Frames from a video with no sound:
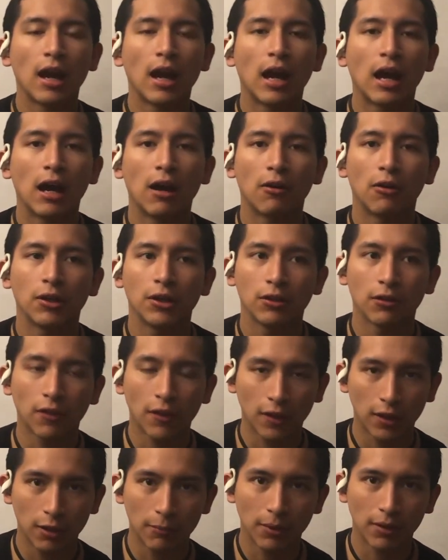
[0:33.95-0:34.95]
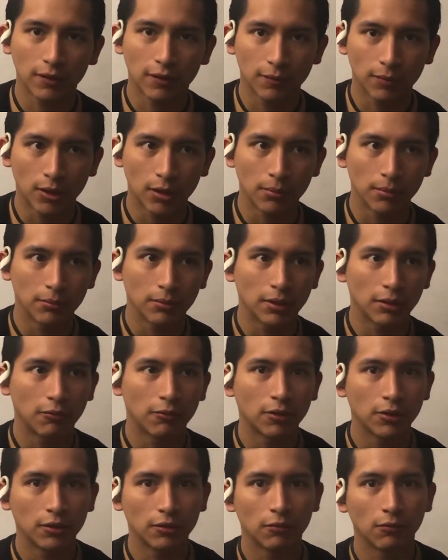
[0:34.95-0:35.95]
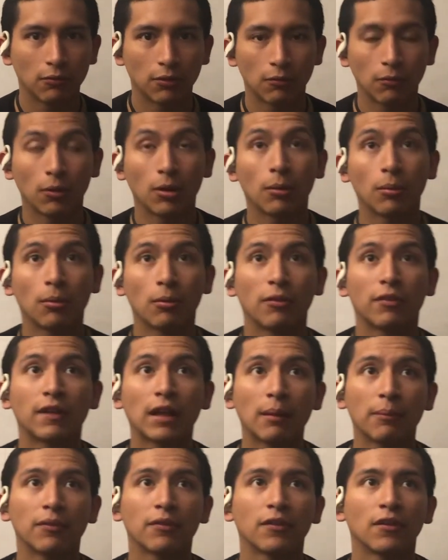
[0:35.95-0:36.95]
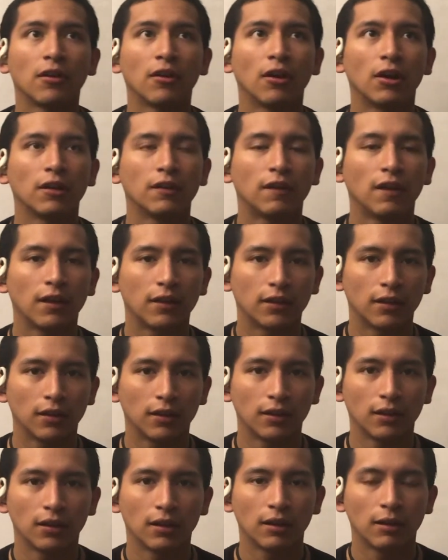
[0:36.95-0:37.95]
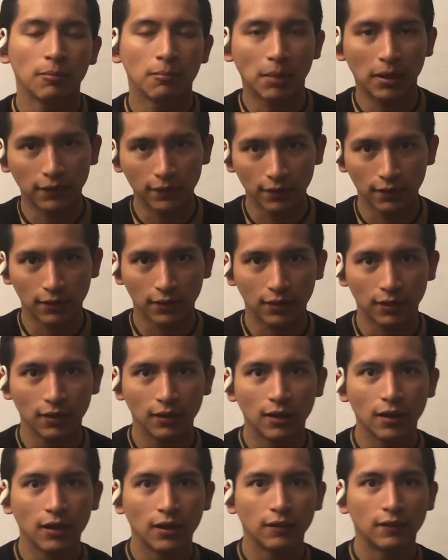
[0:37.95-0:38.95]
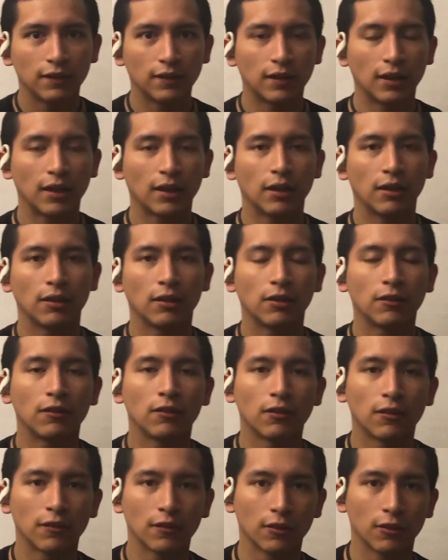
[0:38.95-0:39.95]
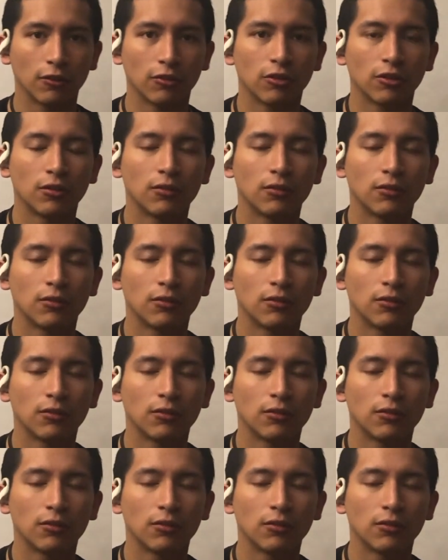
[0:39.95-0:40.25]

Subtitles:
how you're thinking about this problem, like what steps are you taking mentally to get to the solution.